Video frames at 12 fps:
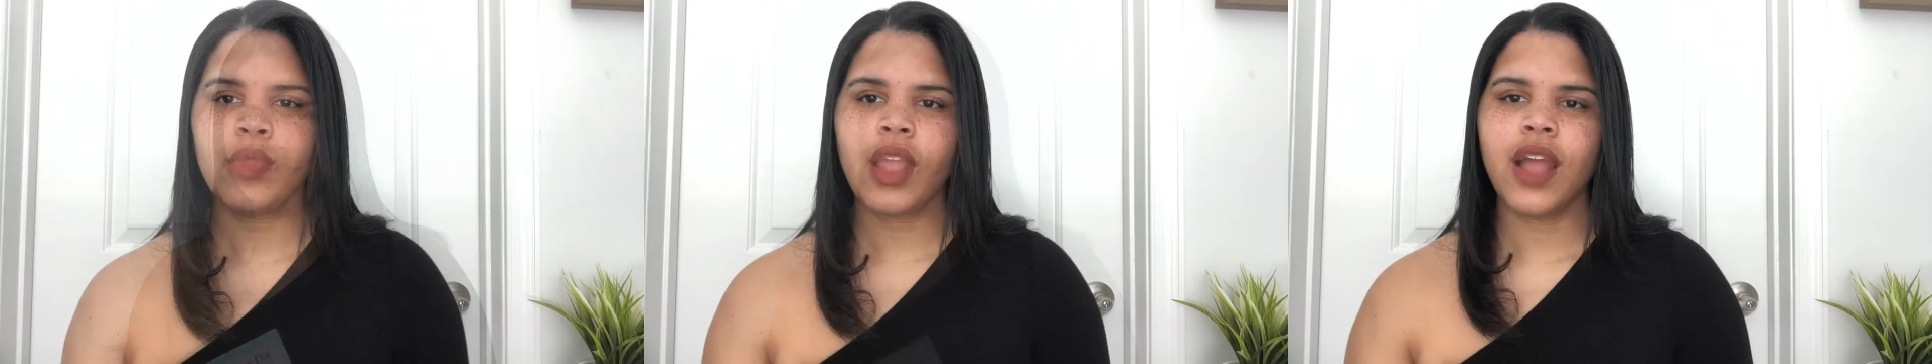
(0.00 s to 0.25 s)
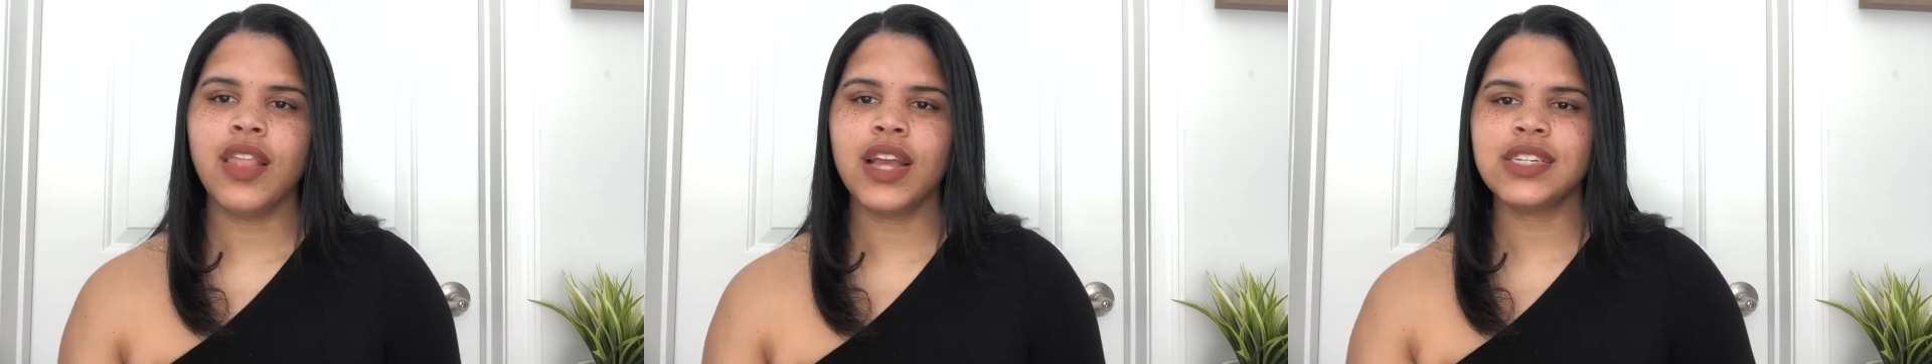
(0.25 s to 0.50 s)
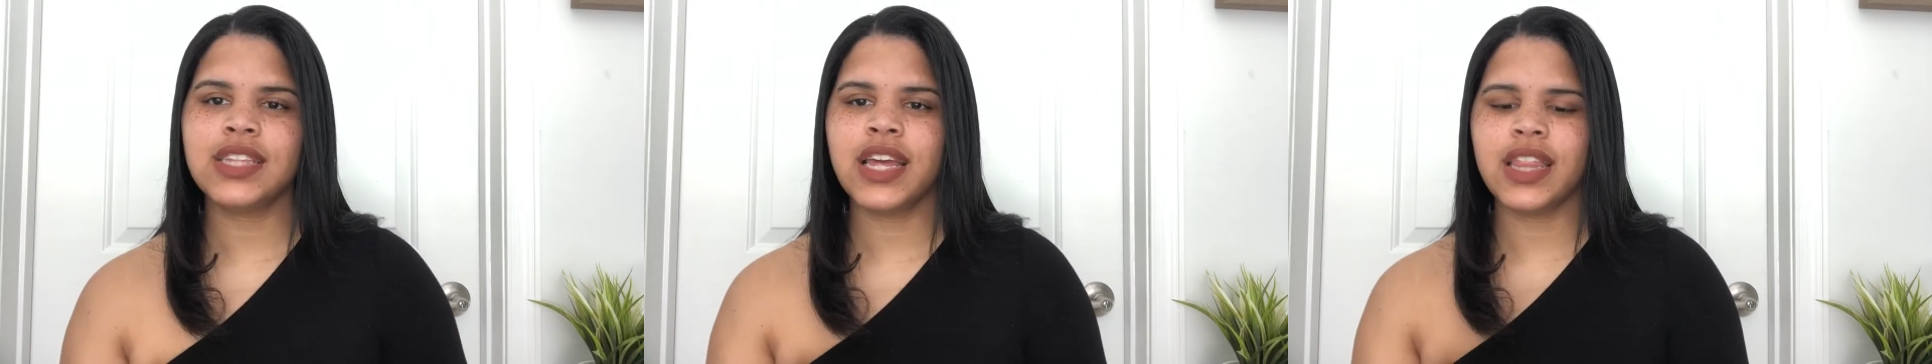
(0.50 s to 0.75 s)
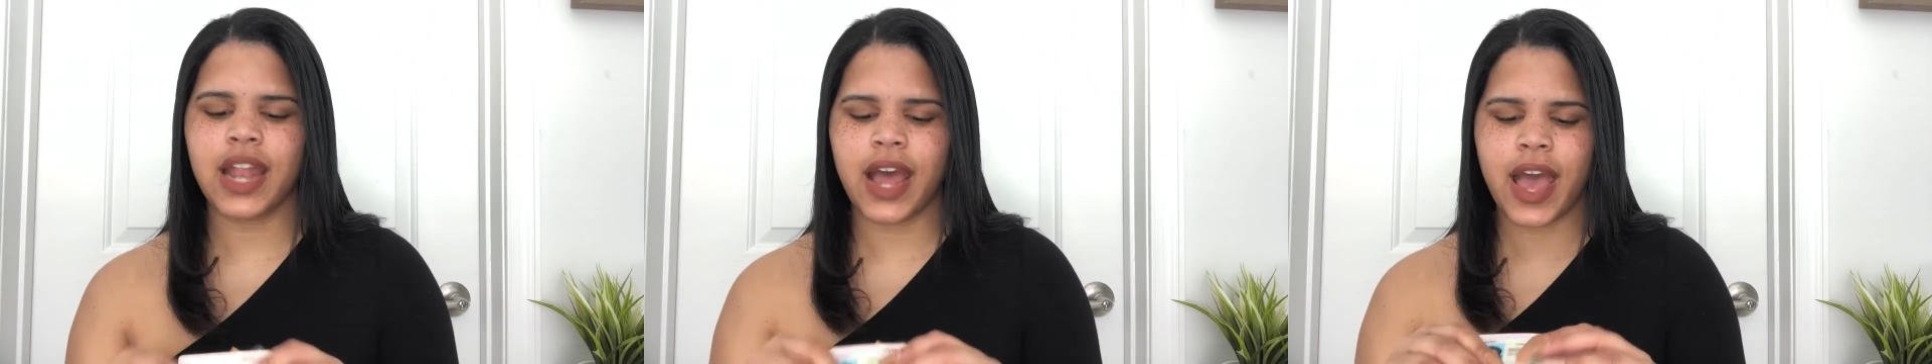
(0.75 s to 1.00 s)
Next thing
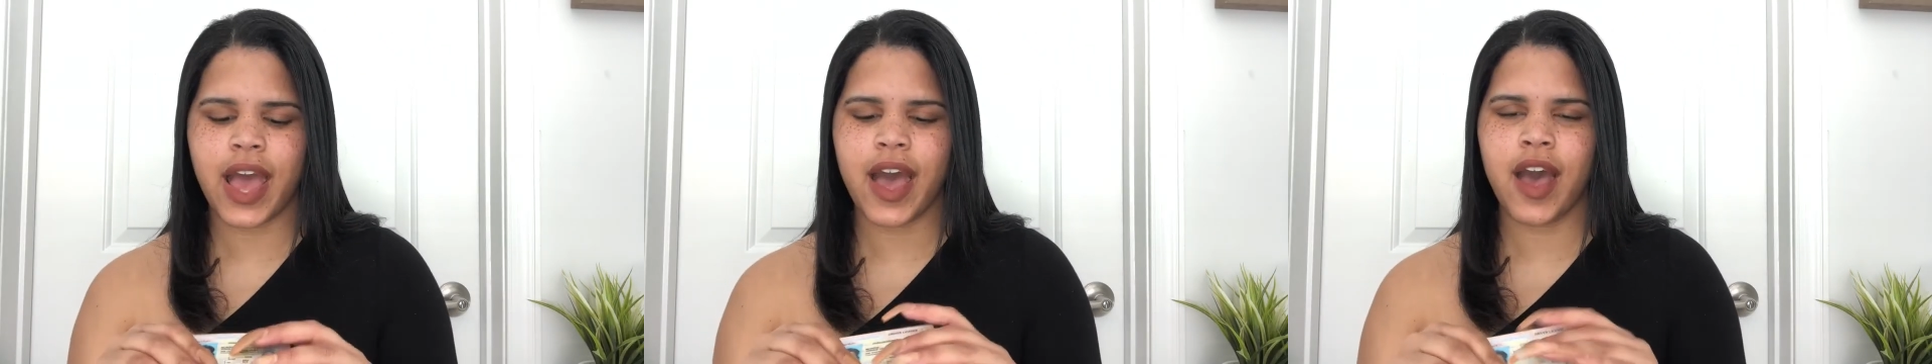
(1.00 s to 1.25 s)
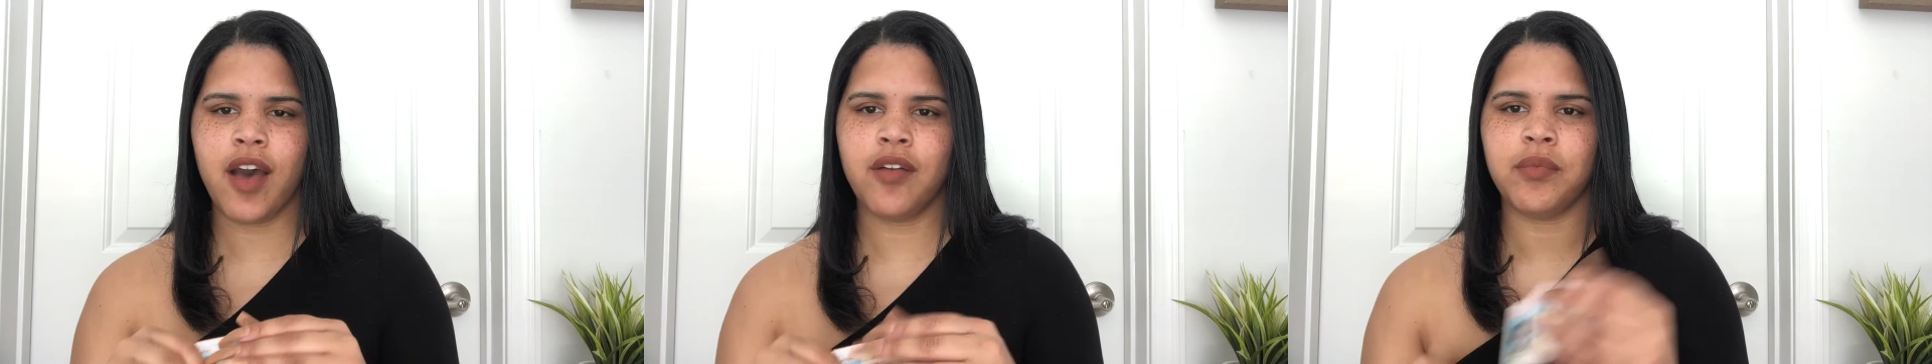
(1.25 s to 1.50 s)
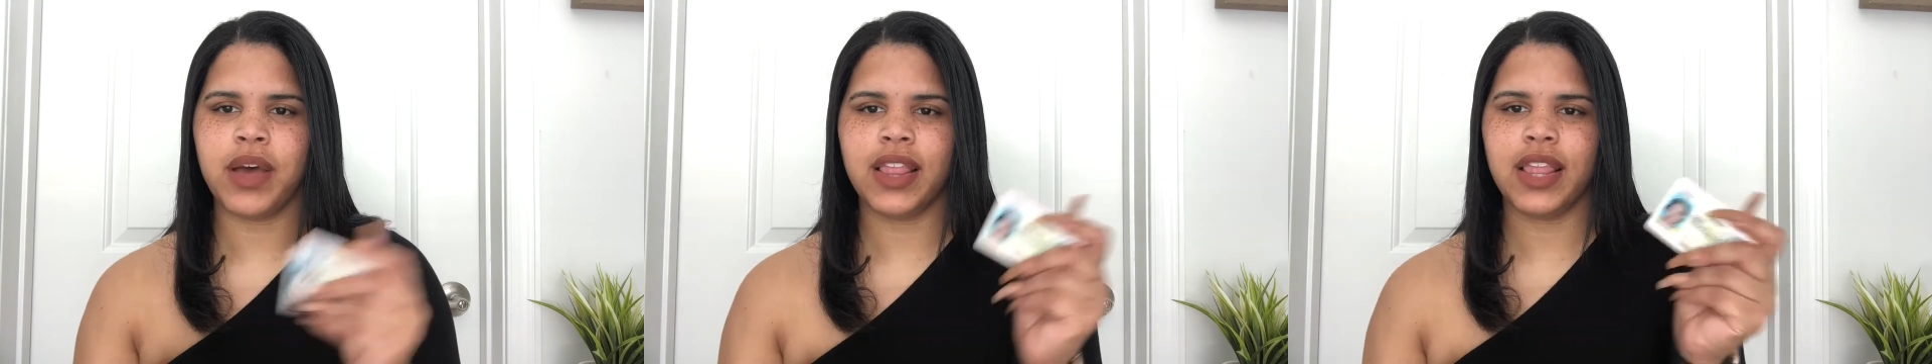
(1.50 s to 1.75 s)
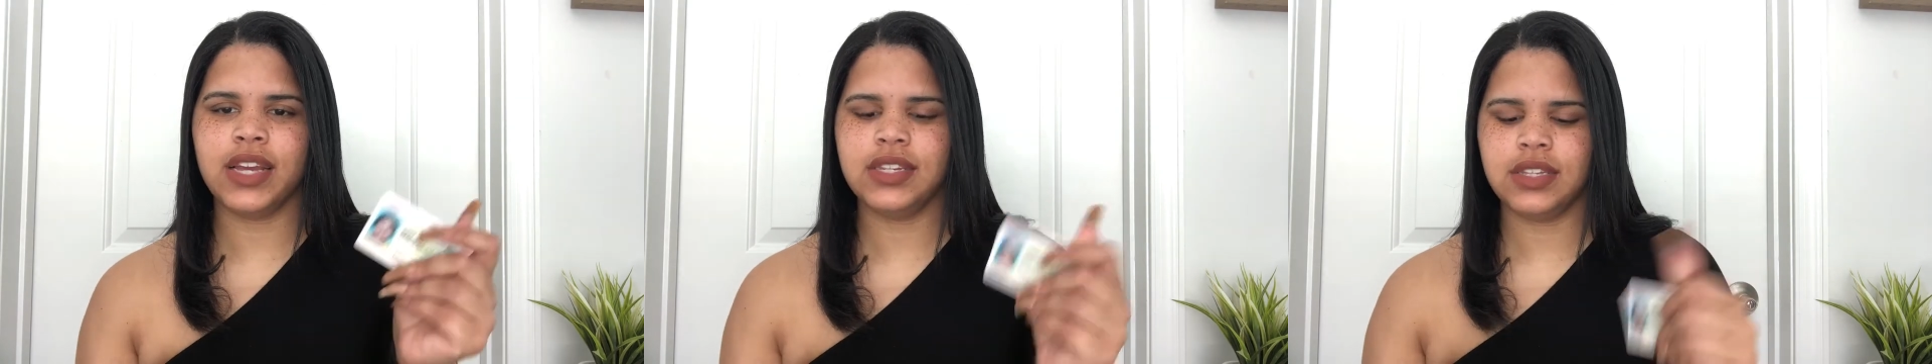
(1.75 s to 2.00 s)
that I have, my
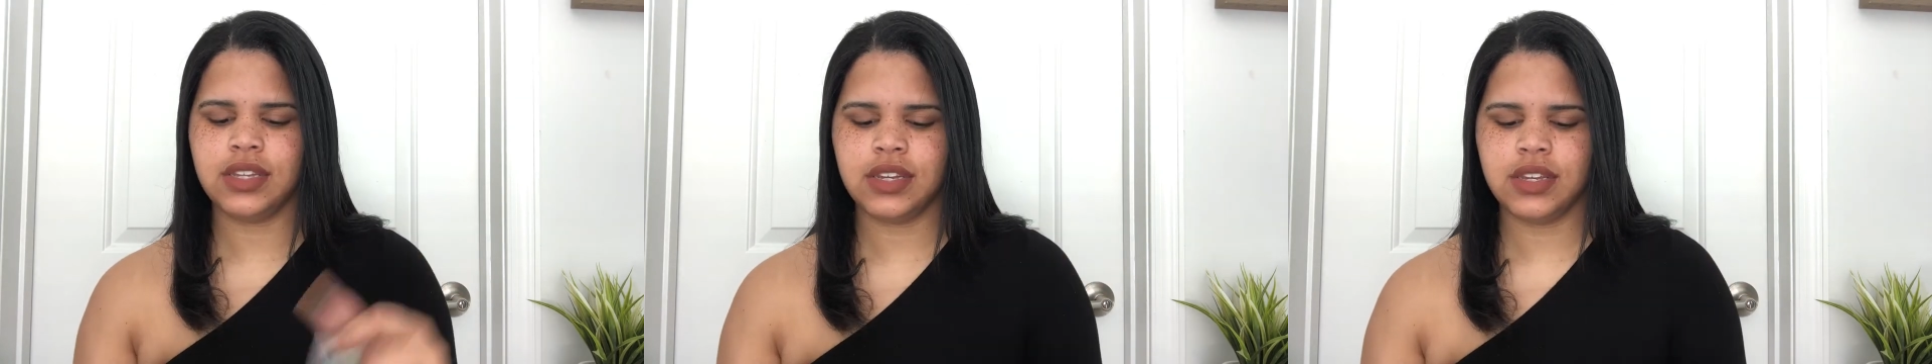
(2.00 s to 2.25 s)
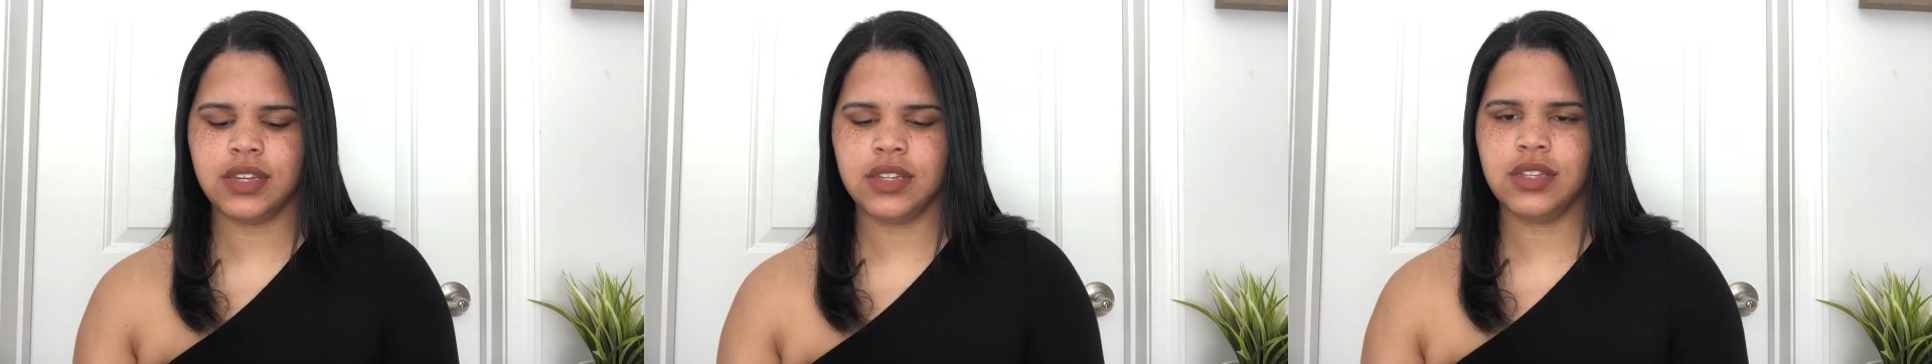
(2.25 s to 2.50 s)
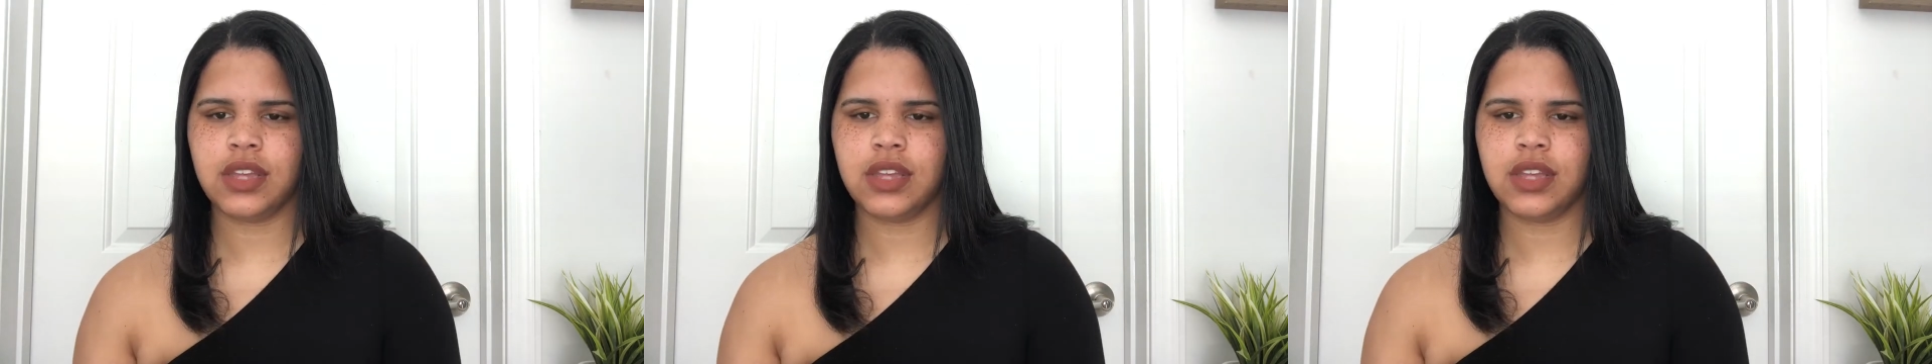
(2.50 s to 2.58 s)
license